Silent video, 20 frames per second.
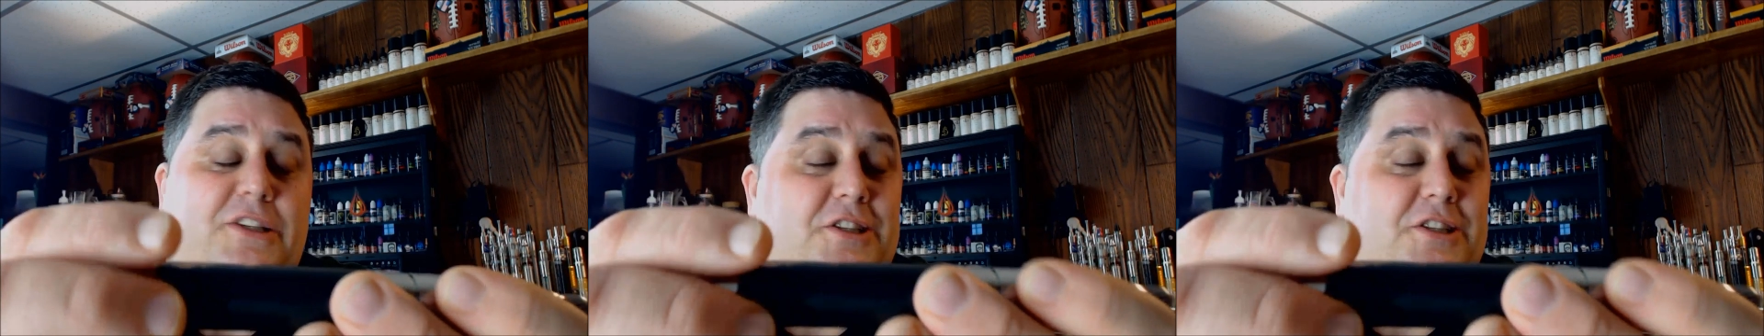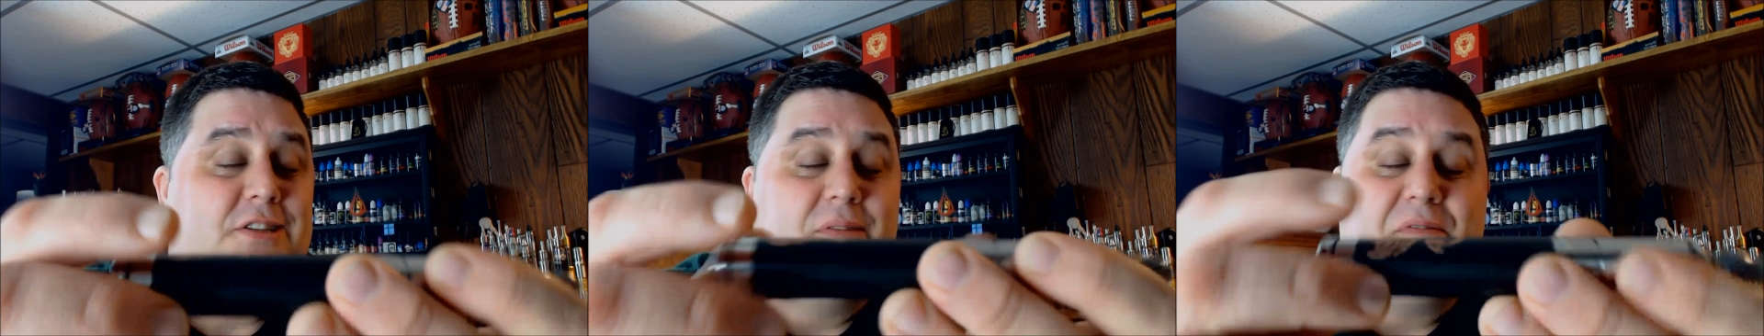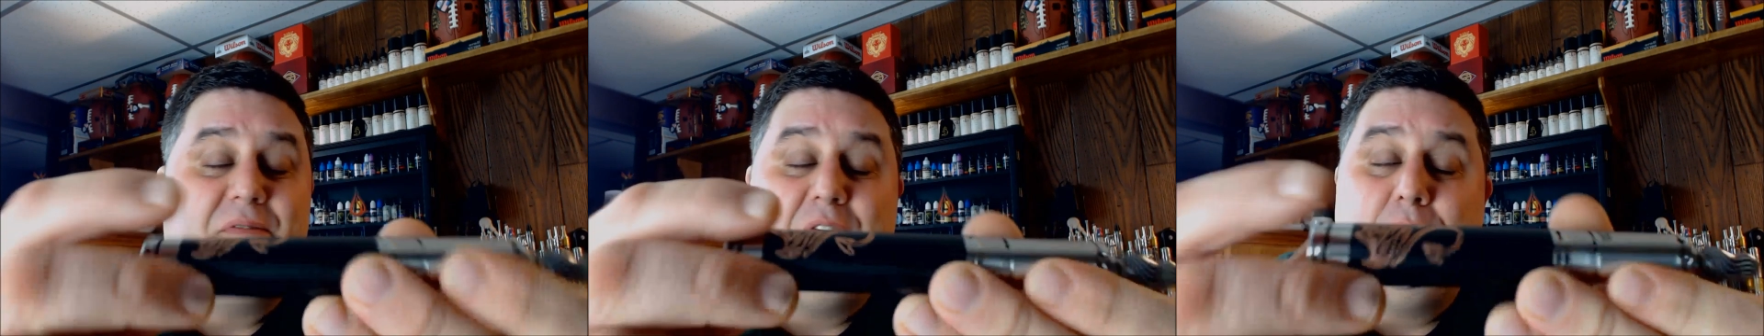
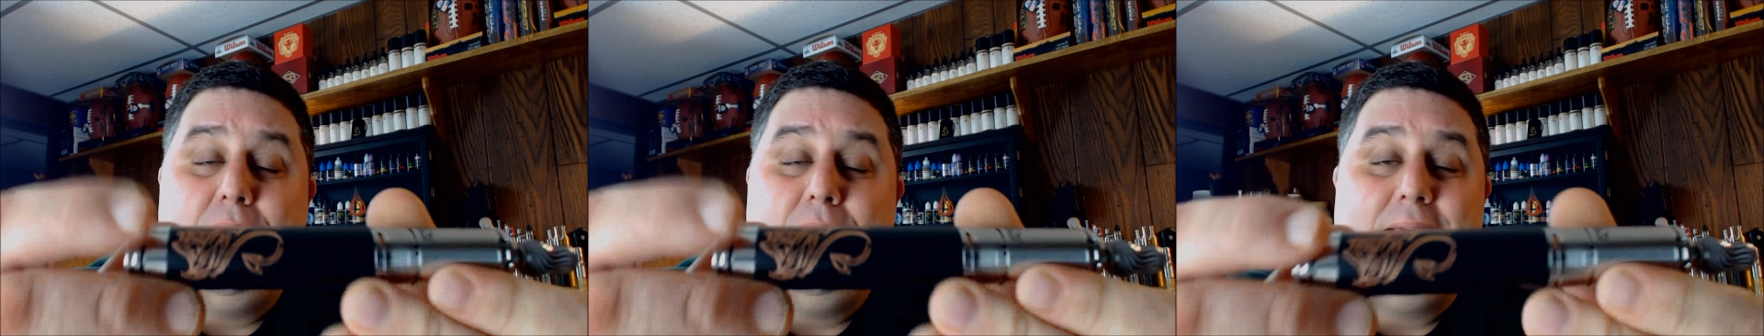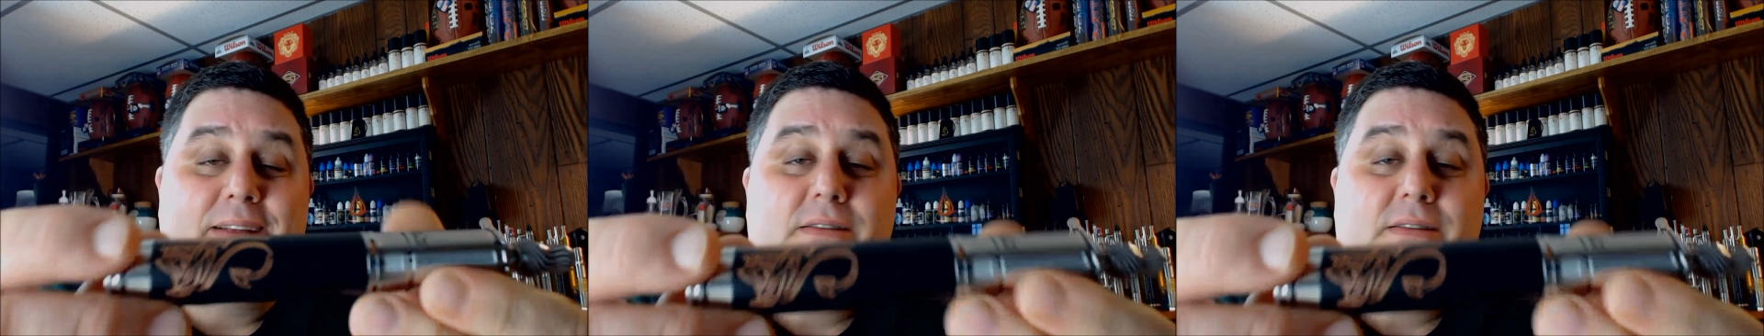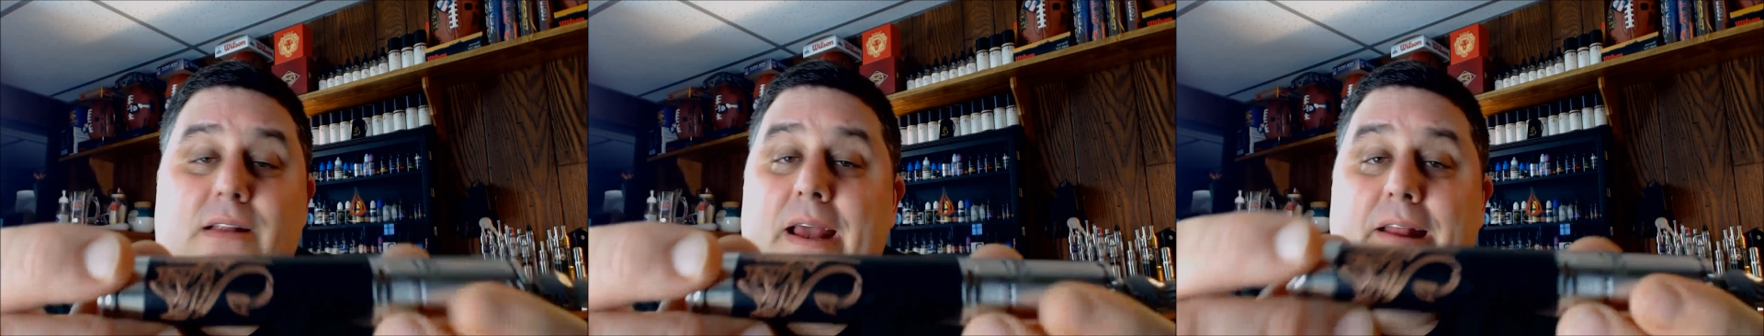uh, just a
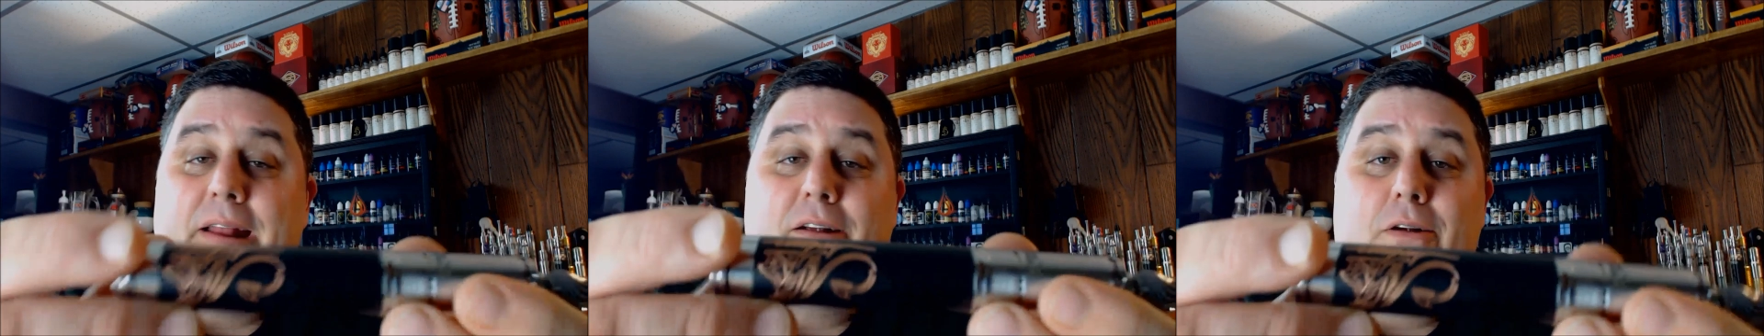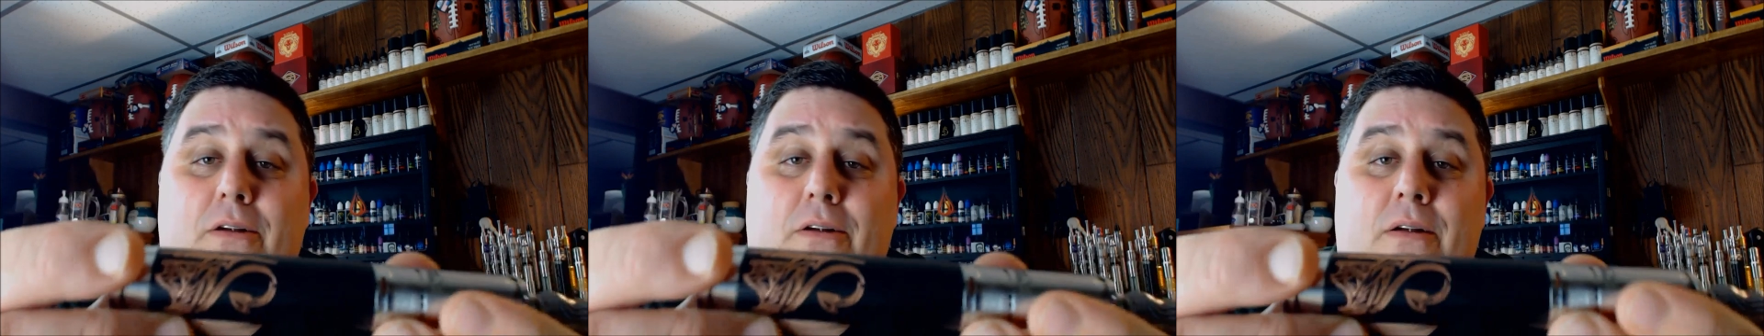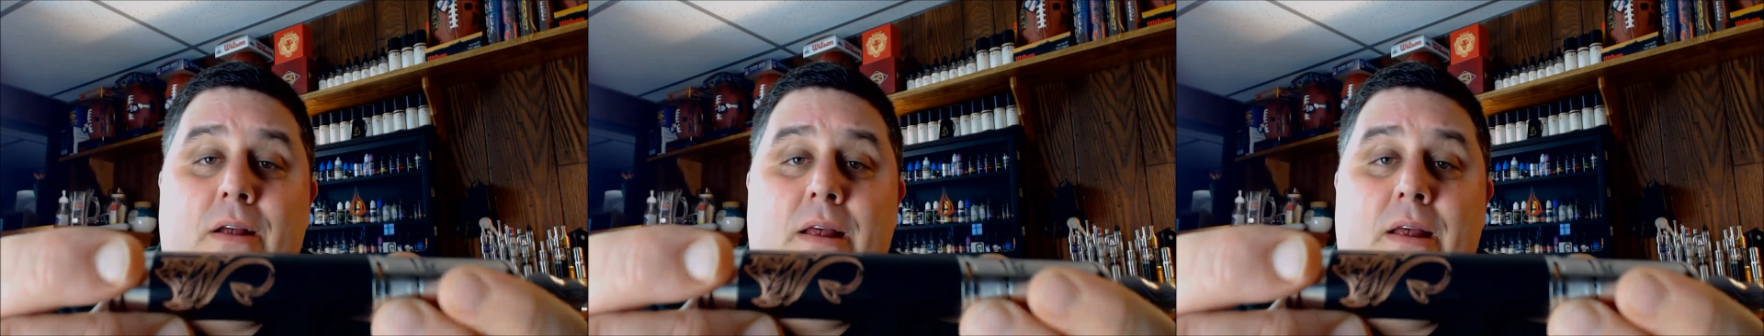few days
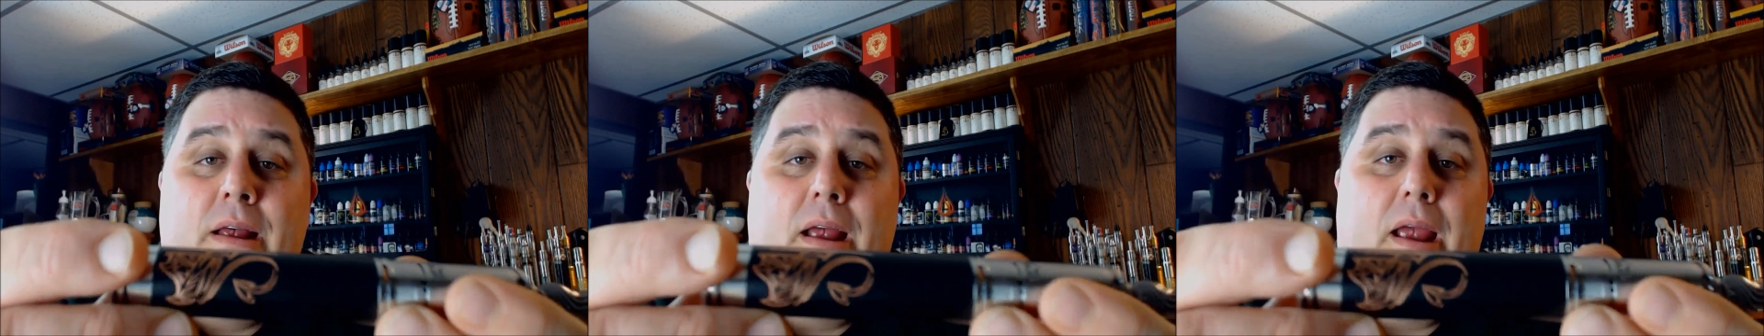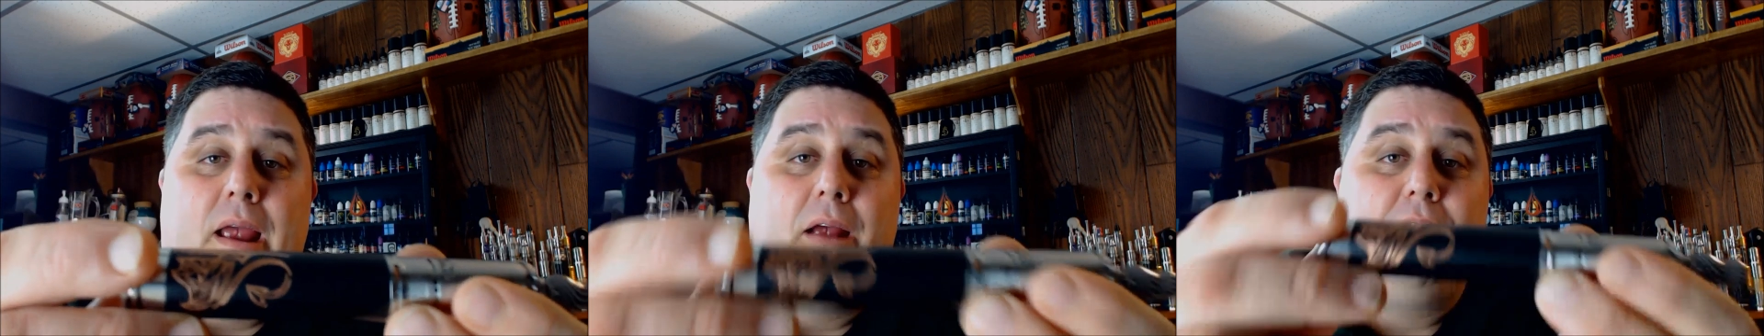later,